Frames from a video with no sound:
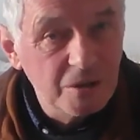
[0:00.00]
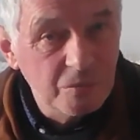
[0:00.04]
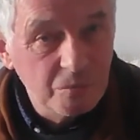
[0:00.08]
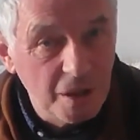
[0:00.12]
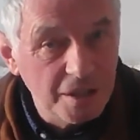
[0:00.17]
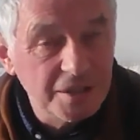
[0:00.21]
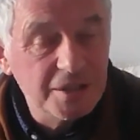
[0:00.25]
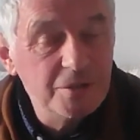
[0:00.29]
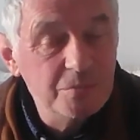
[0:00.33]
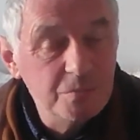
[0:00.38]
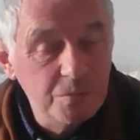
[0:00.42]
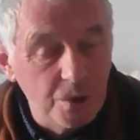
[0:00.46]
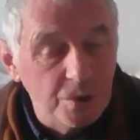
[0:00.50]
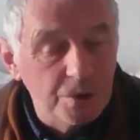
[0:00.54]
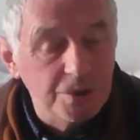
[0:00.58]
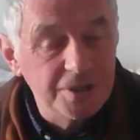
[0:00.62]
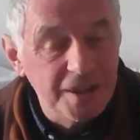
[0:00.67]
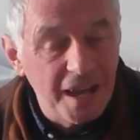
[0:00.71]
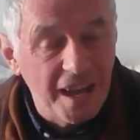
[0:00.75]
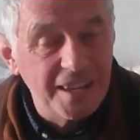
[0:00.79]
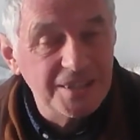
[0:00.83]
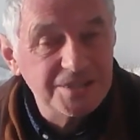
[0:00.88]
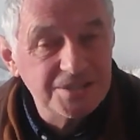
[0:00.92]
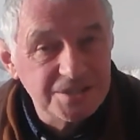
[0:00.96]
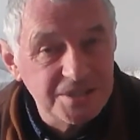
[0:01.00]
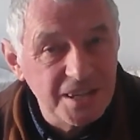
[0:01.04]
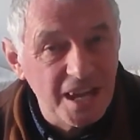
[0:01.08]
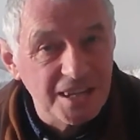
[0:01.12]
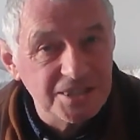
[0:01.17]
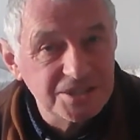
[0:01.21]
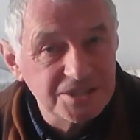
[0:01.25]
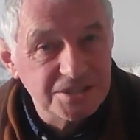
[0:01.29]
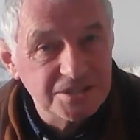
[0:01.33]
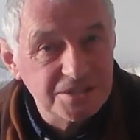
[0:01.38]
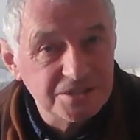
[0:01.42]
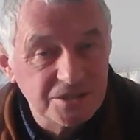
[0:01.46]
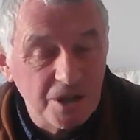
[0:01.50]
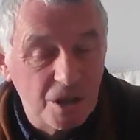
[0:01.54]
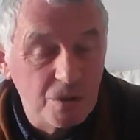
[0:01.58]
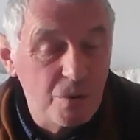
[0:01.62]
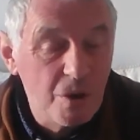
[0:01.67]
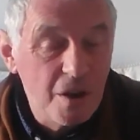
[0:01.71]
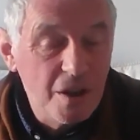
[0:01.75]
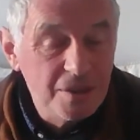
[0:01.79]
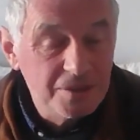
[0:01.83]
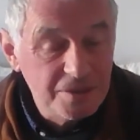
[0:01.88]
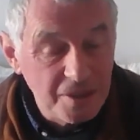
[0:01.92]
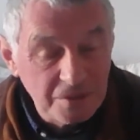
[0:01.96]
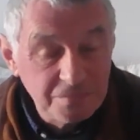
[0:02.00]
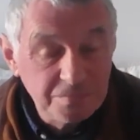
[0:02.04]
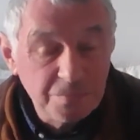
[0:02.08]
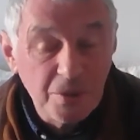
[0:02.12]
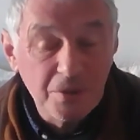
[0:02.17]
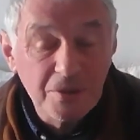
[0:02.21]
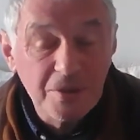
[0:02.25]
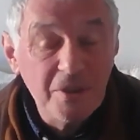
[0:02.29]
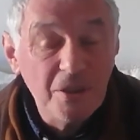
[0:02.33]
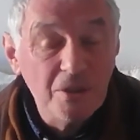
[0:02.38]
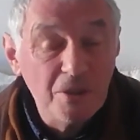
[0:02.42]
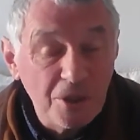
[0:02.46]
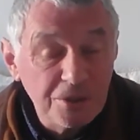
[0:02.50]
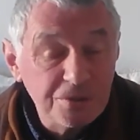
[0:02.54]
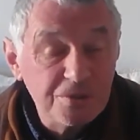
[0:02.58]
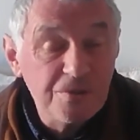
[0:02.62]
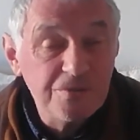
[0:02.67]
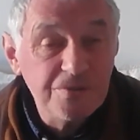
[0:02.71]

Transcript: Well, it would, yes. So, but there are lots of